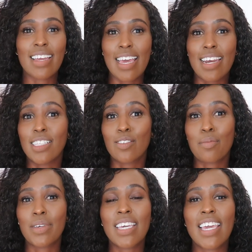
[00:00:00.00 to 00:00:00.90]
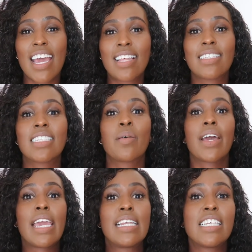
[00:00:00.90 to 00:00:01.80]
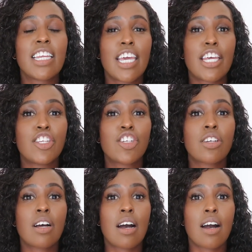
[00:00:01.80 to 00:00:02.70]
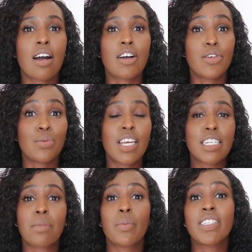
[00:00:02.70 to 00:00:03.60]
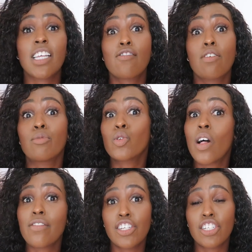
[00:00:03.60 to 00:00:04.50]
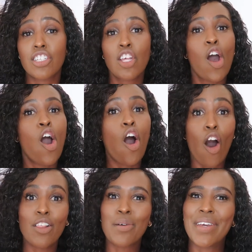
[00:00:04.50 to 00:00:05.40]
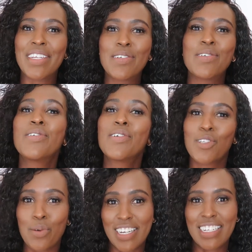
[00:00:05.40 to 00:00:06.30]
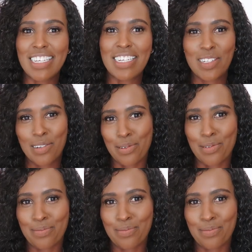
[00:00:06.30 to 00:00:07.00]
Again, it's from Geek Hair. This is our 18 inch unit, but we start from 12 inches all the way to 22.